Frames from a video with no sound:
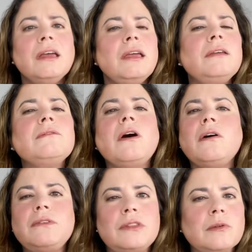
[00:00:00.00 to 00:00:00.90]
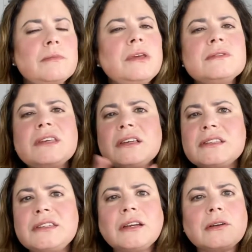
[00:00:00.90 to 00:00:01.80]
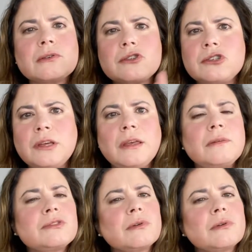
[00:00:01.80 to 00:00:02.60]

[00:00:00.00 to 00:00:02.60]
involve either music, stickers, GIFs,